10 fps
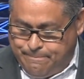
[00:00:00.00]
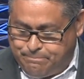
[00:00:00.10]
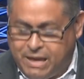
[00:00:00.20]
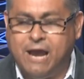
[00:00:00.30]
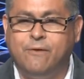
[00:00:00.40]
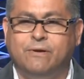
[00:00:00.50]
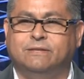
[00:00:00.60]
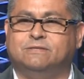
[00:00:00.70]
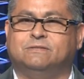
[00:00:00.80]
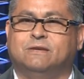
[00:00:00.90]

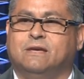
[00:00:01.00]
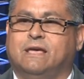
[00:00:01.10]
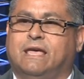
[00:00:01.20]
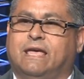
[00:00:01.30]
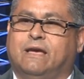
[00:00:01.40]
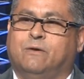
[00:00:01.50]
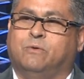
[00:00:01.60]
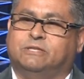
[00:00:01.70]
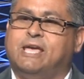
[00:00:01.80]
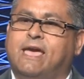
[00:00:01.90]
parents
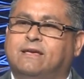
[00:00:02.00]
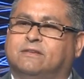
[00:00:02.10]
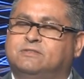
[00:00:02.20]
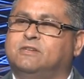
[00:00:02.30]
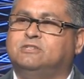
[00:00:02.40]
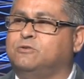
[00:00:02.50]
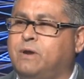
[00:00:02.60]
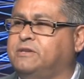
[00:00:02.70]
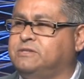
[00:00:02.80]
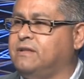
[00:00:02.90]
would take a
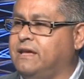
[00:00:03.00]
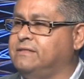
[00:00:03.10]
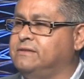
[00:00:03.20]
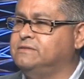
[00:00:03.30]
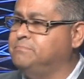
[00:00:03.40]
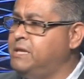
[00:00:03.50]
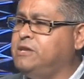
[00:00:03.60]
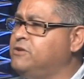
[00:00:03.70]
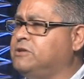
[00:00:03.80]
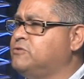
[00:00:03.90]
situation like this, many
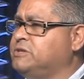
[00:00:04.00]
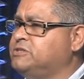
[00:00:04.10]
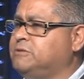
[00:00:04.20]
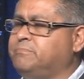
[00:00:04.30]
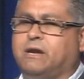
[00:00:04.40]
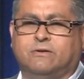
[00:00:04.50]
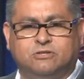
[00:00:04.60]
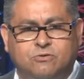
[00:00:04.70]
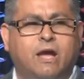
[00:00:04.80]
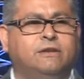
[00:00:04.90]
good Christian parents
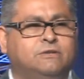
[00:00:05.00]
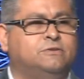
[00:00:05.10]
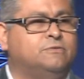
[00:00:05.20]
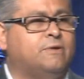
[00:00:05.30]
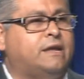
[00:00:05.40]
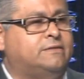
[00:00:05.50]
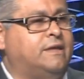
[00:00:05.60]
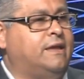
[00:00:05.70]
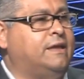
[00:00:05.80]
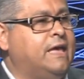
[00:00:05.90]
trying to do the right
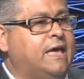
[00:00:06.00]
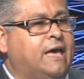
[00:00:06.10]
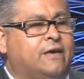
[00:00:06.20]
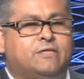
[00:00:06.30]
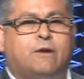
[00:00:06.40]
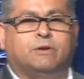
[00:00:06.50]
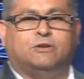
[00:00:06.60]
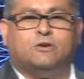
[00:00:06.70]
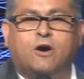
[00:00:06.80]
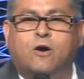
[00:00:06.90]
thing, and they
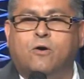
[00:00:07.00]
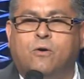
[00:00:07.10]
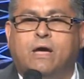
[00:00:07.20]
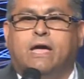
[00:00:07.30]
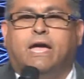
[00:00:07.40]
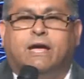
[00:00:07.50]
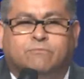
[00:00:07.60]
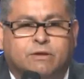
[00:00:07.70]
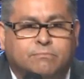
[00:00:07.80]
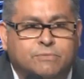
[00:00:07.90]
would go and
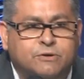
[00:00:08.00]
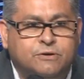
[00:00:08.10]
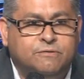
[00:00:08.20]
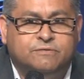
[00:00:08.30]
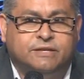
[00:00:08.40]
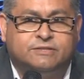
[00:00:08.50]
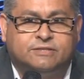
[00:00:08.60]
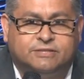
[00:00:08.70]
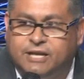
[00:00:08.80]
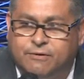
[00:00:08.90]
remove the
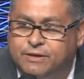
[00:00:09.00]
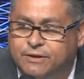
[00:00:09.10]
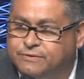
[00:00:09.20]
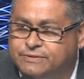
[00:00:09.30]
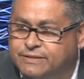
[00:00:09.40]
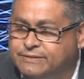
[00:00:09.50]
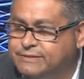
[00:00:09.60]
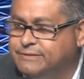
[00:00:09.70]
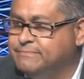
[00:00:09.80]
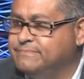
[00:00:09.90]
stereo
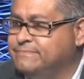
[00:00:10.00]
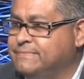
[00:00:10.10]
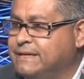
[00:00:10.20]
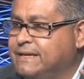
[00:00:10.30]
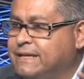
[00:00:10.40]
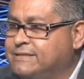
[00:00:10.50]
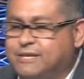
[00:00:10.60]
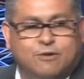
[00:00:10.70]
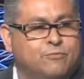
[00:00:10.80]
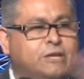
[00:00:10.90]
system. Let's
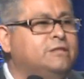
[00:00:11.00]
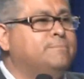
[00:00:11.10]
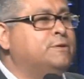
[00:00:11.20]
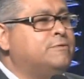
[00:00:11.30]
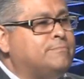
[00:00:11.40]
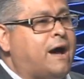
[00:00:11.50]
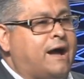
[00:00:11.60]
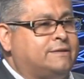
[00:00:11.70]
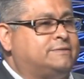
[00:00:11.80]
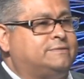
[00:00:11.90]
get rid of the boom
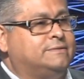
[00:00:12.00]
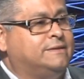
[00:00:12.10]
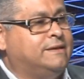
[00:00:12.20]
box.